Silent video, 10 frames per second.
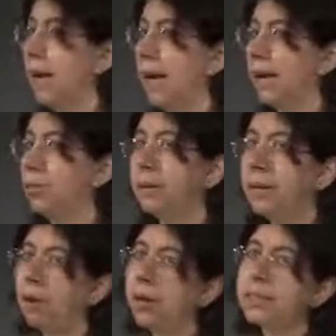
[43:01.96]
likelihood. But
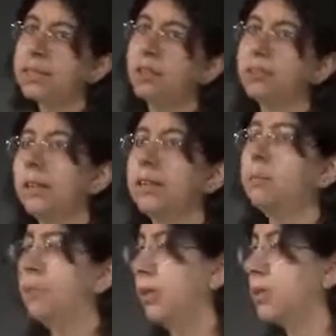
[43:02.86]
now let's assume that
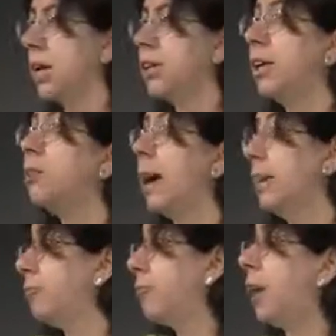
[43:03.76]
W is actually a
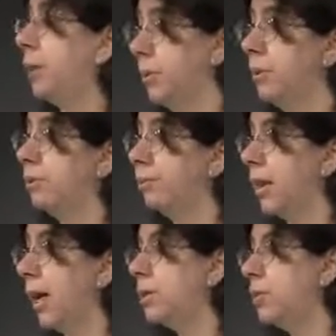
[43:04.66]
random variable.
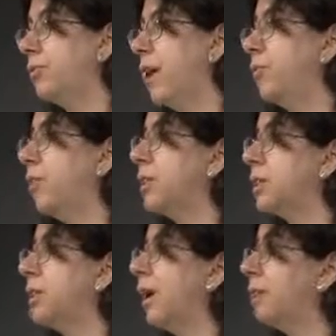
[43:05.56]
Okay, so if W is
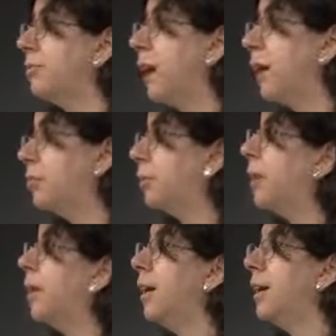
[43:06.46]
a random
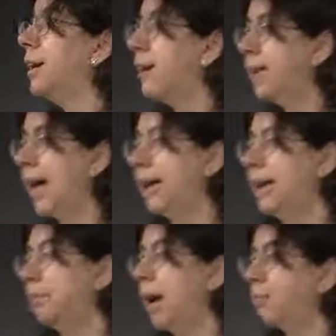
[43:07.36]
variable, then
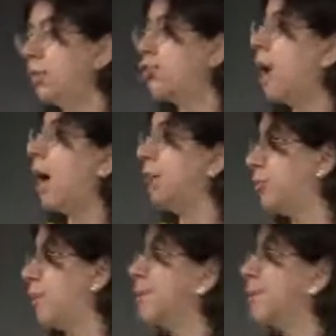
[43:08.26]
it might be drawn from